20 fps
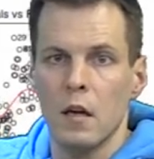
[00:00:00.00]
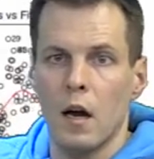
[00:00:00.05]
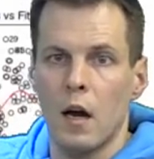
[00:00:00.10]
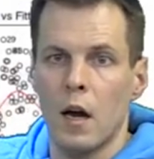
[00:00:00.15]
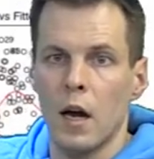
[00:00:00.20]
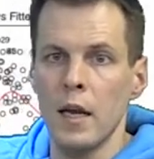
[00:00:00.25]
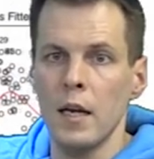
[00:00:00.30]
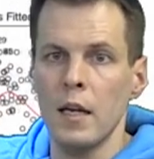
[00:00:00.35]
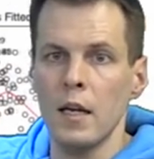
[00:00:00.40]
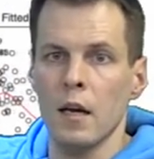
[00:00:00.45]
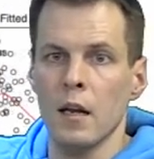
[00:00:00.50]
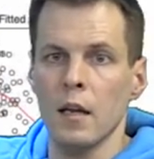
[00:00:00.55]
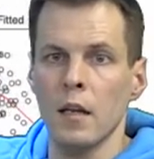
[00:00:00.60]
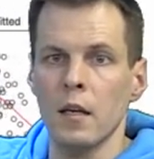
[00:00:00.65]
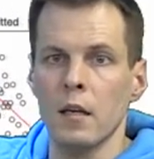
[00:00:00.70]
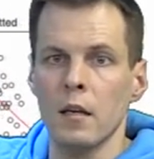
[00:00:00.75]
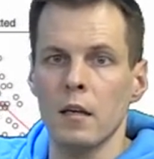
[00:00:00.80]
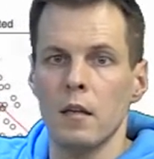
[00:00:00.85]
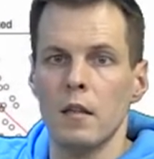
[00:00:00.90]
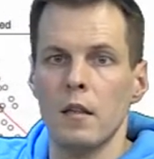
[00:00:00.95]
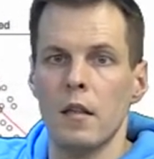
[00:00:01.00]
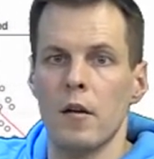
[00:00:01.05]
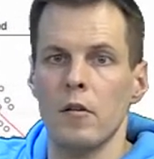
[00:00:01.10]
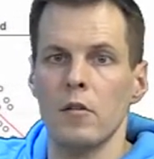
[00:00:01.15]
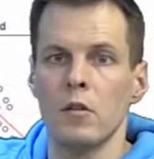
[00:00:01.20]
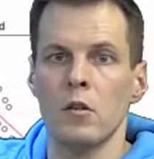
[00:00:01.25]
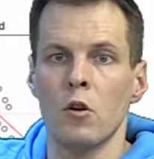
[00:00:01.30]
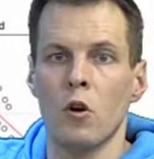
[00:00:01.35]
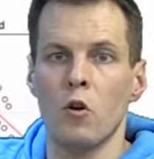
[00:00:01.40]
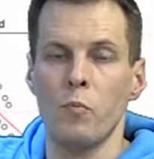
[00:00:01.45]
Ideally, there
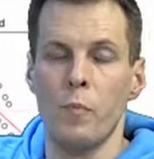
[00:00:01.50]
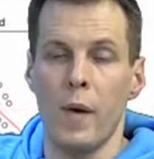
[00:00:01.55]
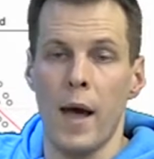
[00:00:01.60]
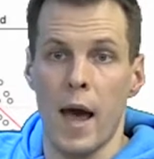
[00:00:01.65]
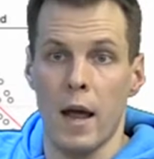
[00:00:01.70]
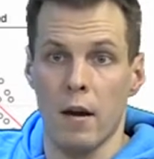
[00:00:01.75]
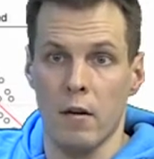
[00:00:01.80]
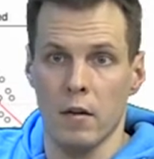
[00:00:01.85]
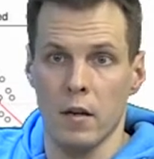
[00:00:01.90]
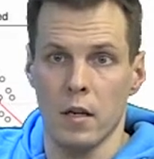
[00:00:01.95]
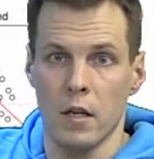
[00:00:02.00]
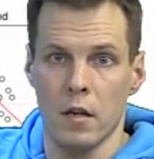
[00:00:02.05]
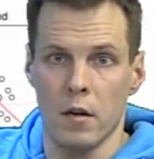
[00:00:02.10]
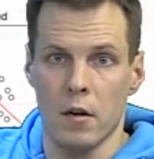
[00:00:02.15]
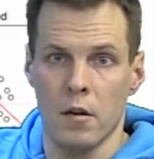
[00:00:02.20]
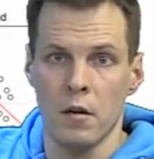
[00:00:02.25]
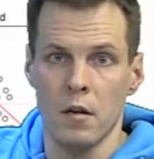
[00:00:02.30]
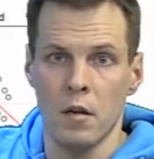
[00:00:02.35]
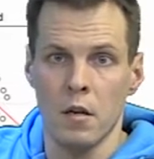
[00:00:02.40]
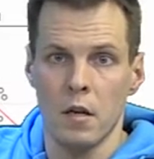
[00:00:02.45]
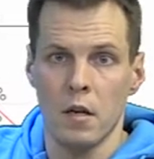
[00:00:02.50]
is no pattern here.